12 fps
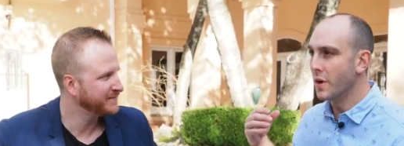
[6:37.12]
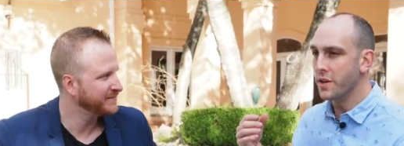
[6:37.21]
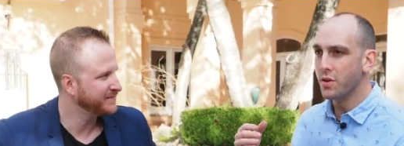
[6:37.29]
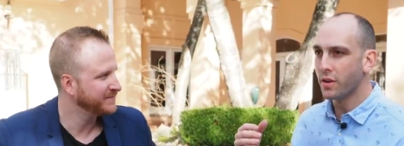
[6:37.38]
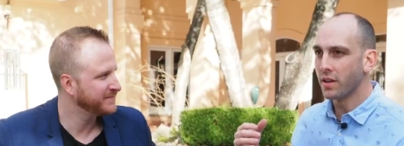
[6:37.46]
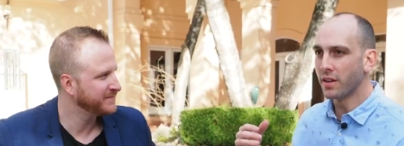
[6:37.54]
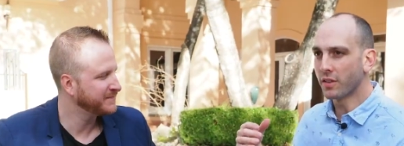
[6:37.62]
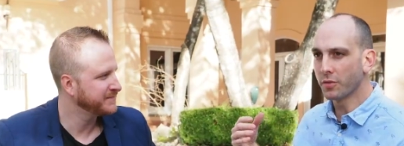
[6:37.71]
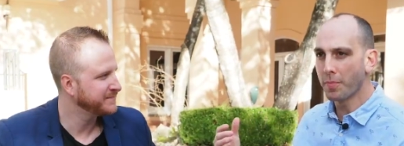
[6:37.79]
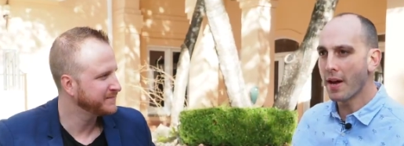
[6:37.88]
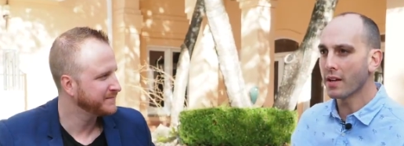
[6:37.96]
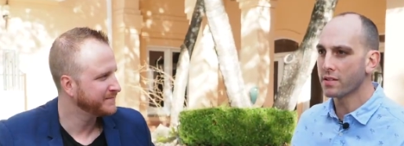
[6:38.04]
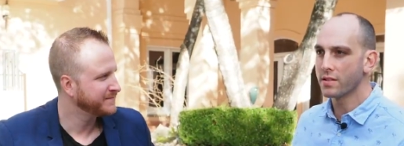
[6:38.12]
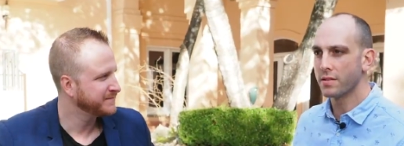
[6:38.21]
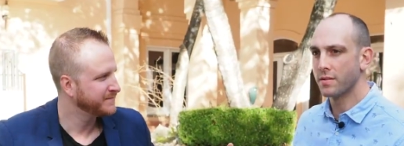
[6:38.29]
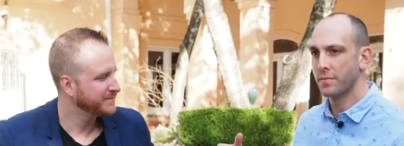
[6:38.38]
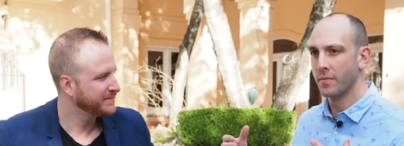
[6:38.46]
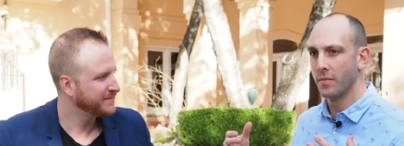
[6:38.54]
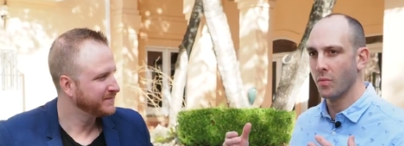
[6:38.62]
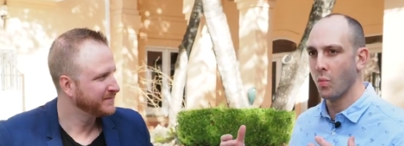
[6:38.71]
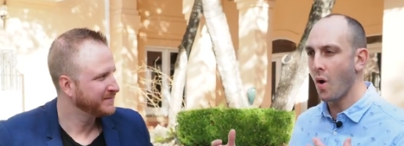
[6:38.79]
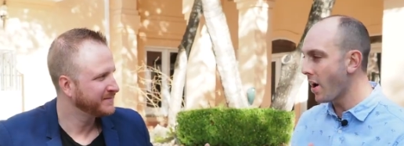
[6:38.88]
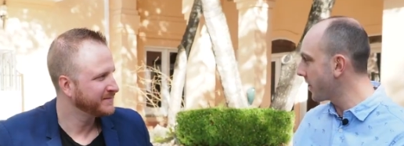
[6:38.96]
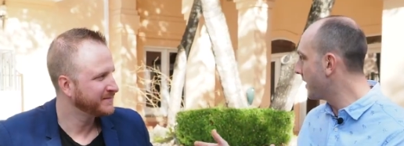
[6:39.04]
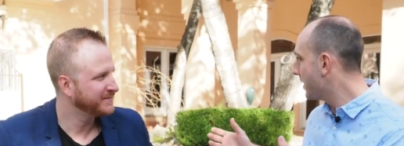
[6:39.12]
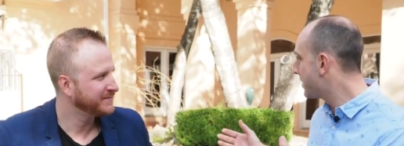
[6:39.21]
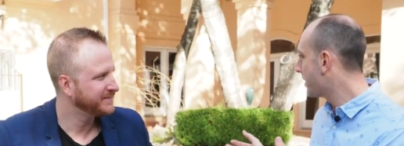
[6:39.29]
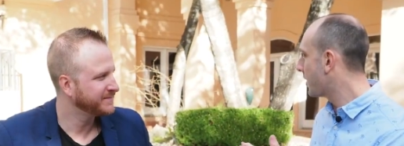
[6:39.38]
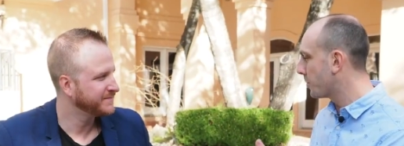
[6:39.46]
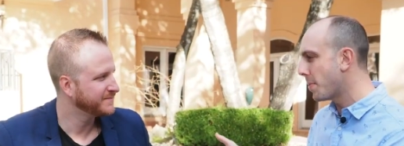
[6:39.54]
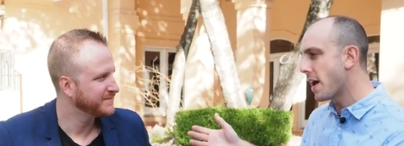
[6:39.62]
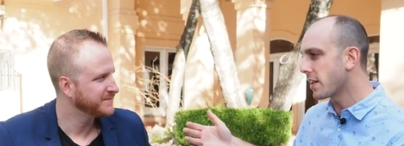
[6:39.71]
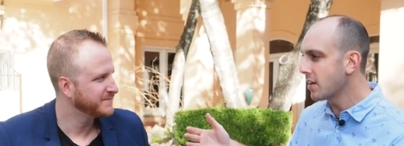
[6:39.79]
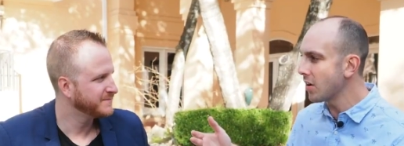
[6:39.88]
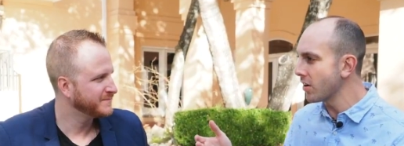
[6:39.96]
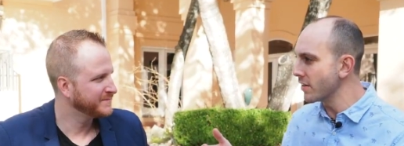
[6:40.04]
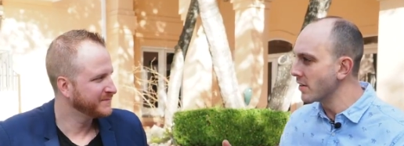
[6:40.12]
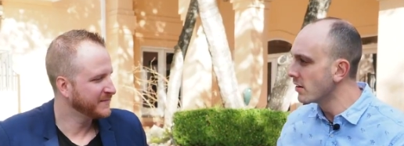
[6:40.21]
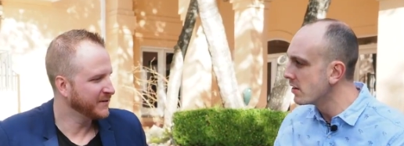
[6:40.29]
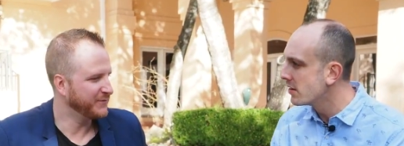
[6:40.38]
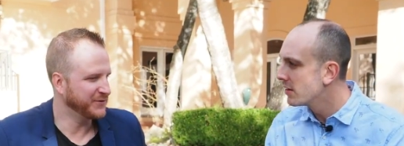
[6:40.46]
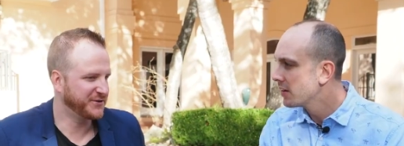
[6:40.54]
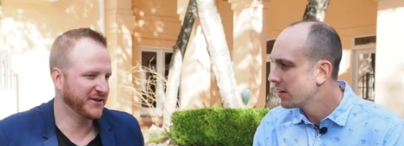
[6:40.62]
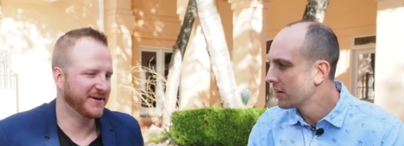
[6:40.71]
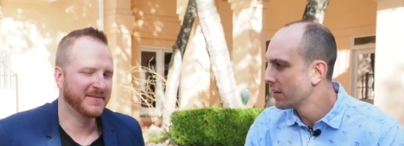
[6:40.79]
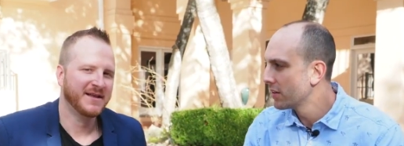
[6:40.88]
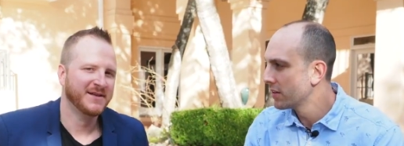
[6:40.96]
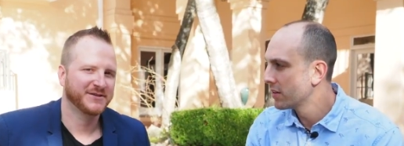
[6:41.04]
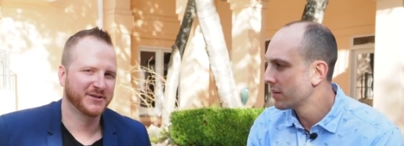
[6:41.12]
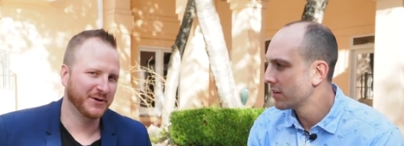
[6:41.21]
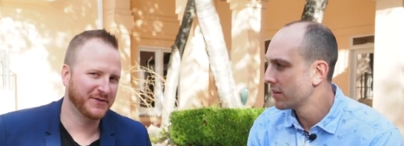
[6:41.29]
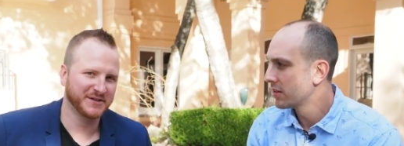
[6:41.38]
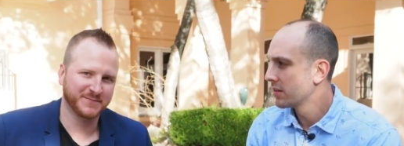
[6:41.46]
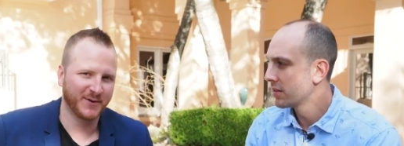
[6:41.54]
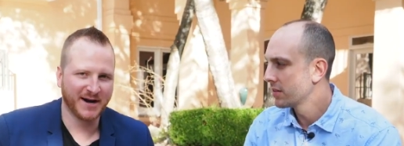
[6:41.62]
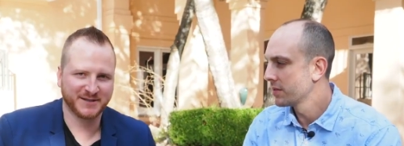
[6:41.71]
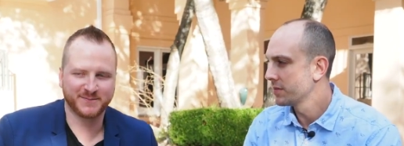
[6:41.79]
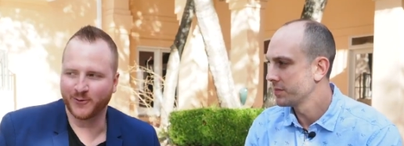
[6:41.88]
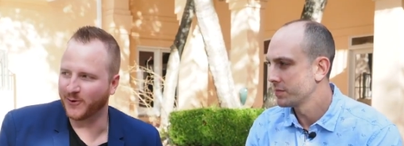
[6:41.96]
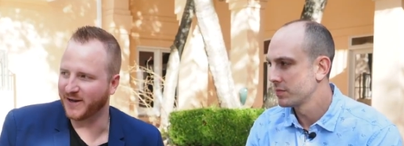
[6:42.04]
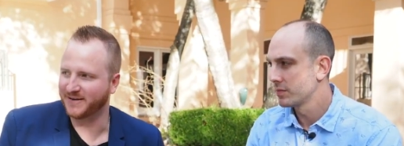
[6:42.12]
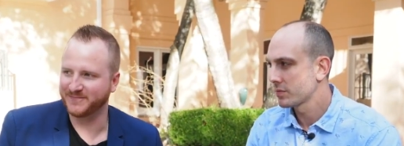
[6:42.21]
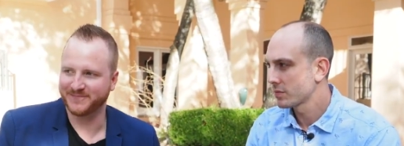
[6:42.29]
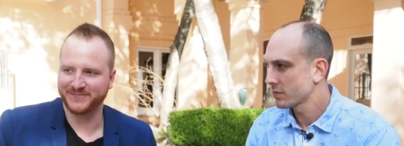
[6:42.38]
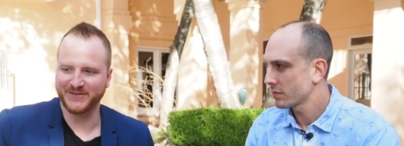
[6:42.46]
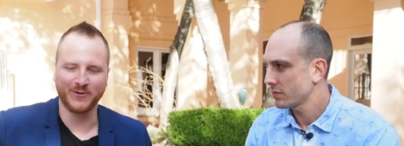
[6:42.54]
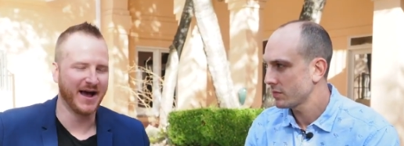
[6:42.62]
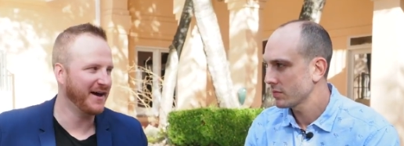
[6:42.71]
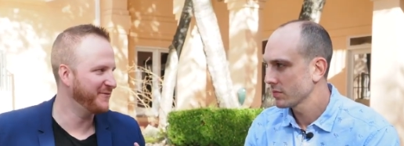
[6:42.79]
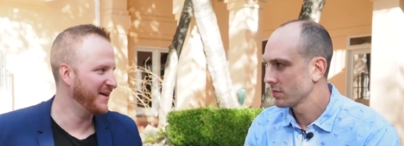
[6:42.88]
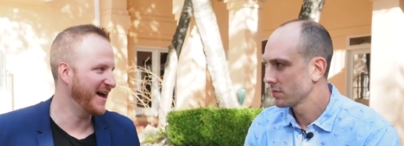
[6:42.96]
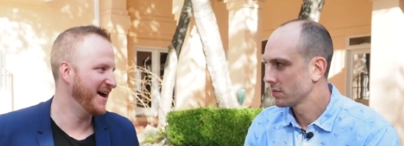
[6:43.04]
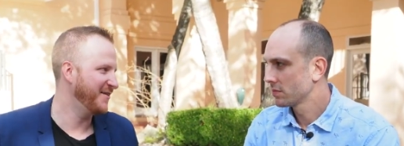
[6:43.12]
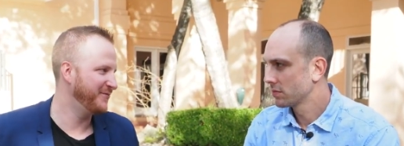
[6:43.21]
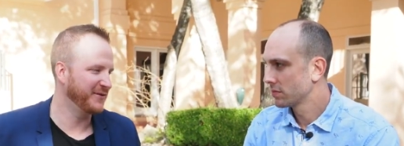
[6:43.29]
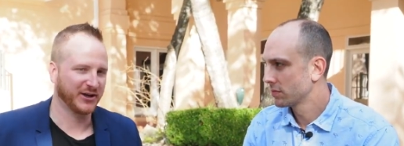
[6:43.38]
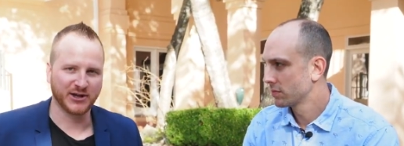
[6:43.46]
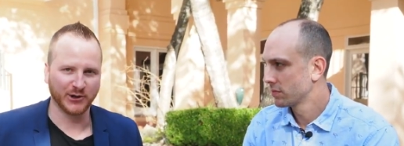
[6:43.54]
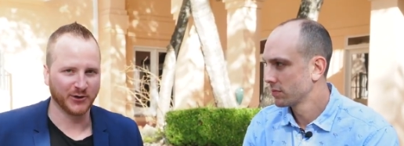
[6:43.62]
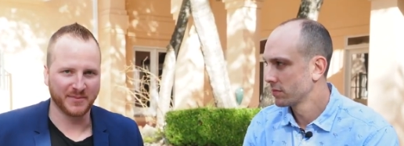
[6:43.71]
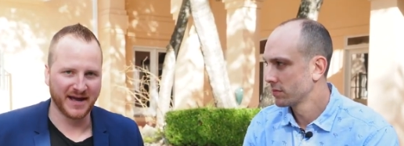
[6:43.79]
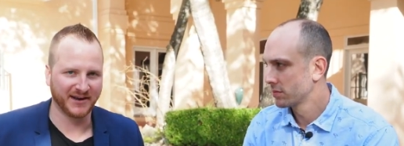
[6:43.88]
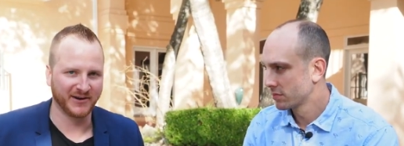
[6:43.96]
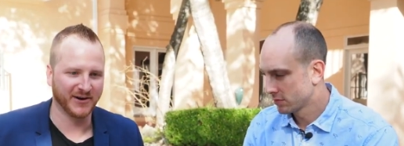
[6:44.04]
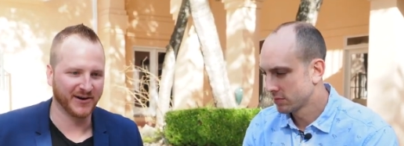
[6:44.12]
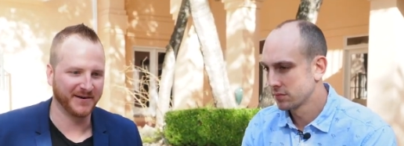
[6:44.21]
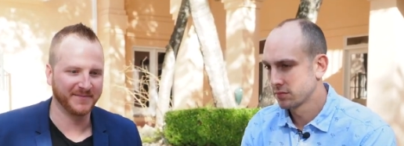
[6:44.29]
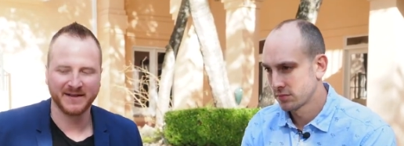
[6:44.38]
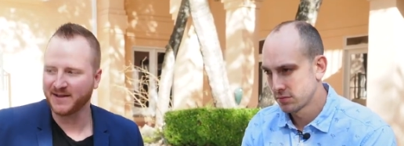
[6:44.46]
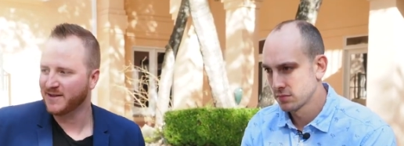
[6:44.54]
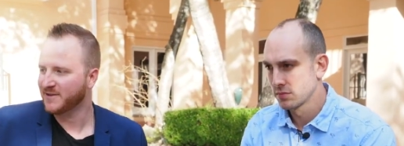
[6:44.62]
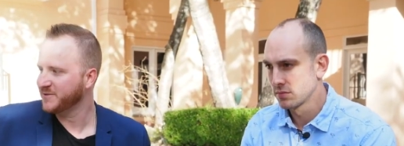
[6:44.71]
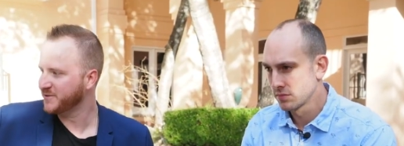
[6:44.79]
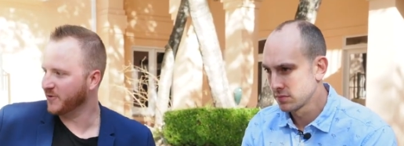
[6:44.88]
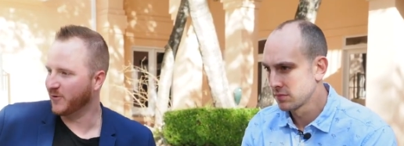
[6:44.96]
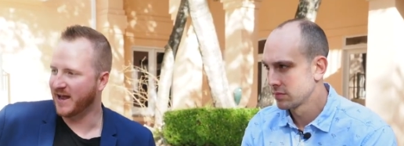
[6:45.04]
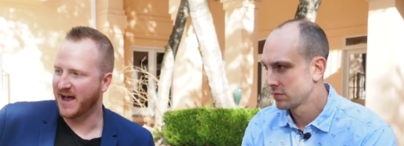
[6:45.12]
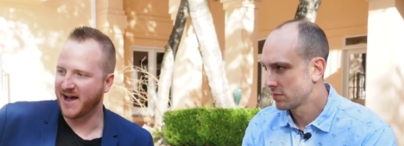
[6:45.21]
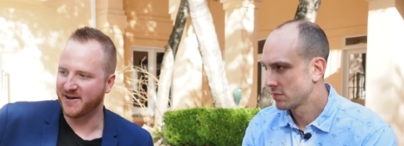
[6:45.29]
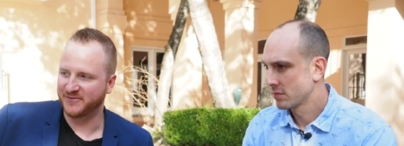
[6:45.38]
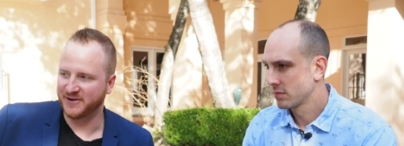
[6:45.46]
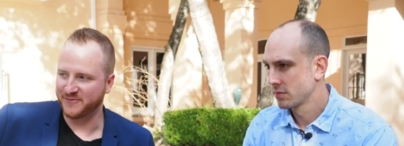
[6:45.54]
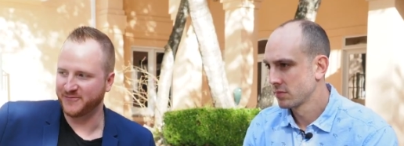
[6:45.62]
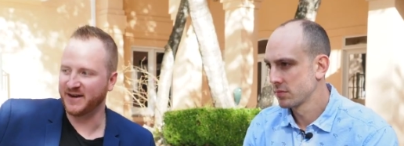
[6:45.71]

Speaker 1: what you can expect walking into this backyard.
Speaker 2: For sure. So at this price point, you have to have a killer backyard. So we have an